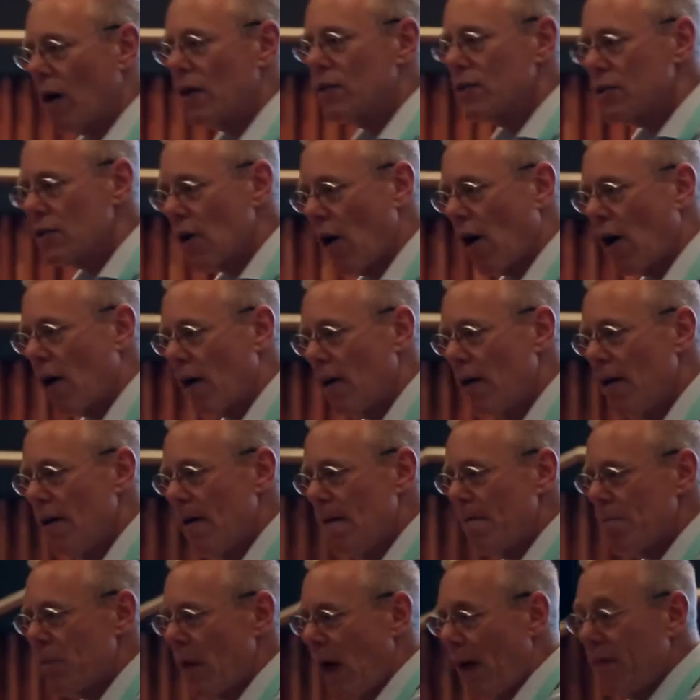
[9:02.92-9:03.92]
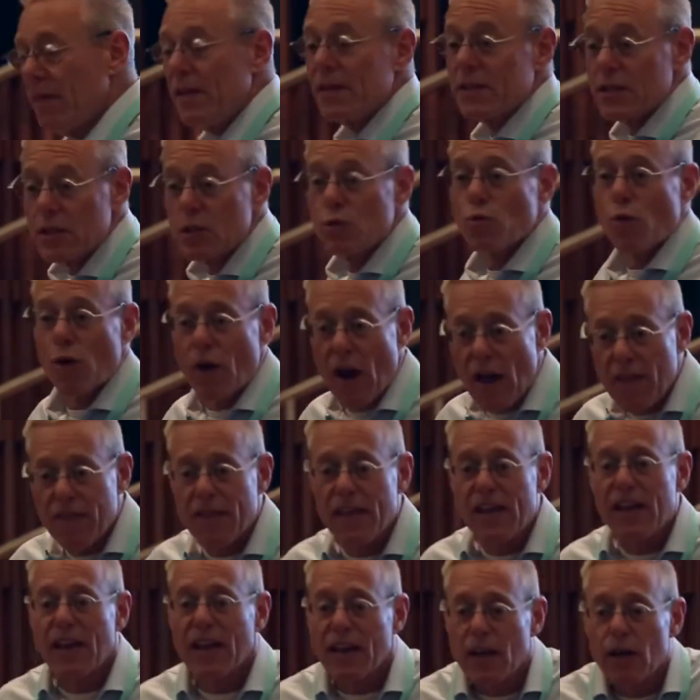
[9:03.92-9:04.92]
parts are. And this is where I
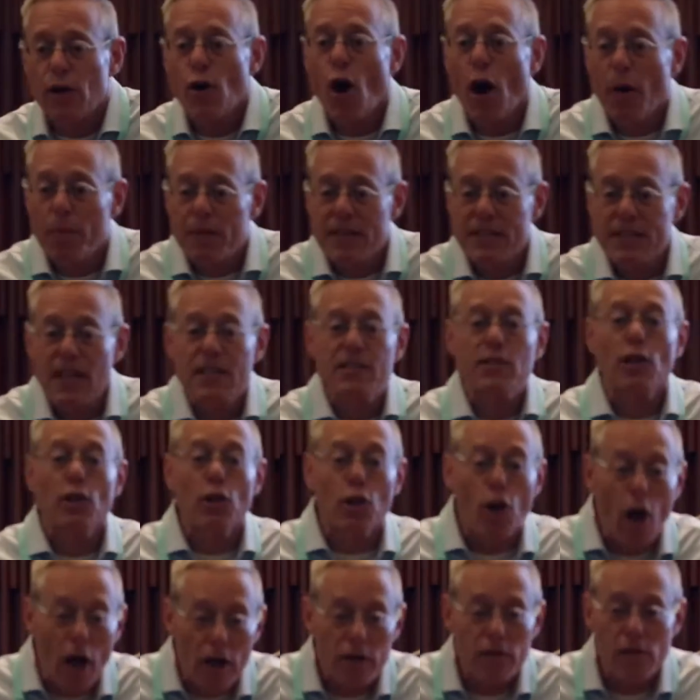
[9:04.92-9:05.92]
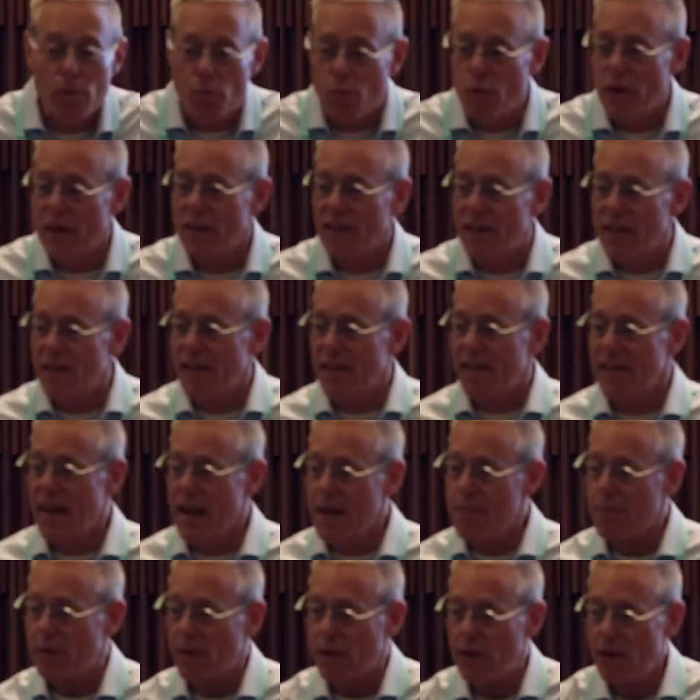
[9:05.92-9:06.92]
think economics has a lot to bring to the
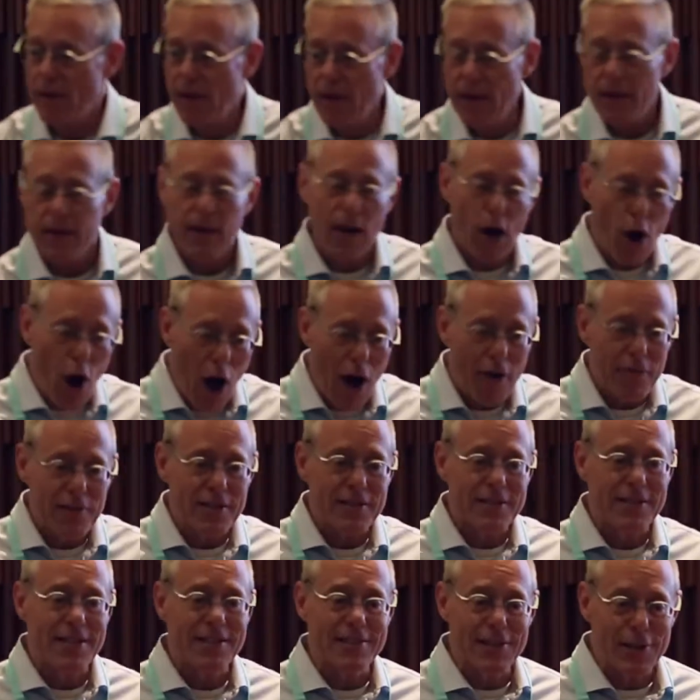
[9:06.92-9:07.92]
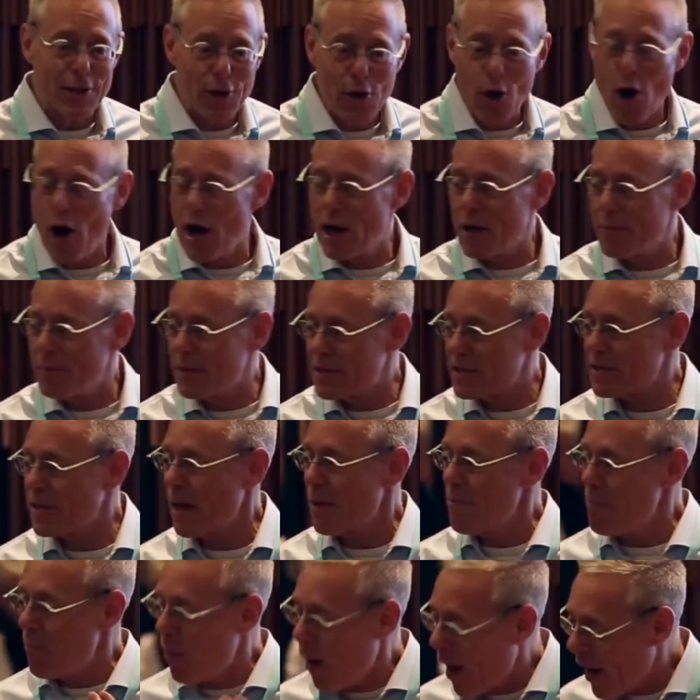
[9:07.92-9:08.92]
table. Now, obviously, as an economist,
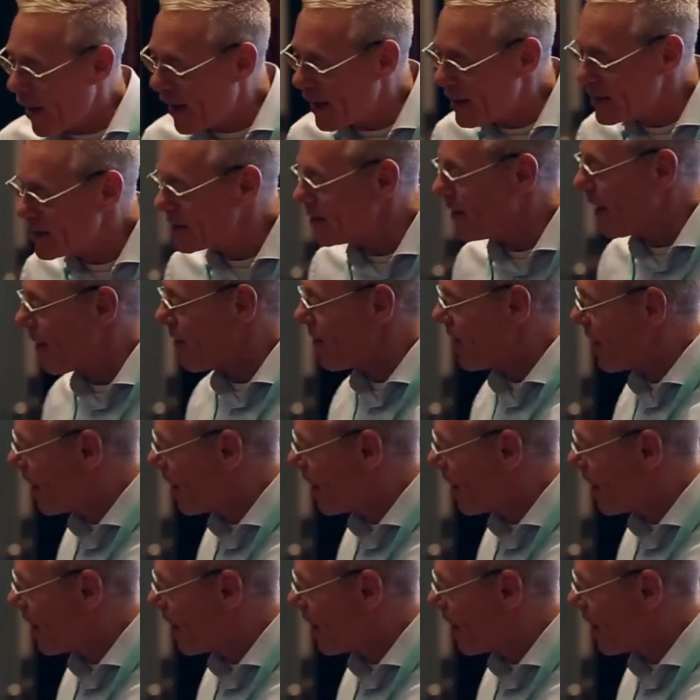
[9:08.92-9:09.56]
I'm biased, and I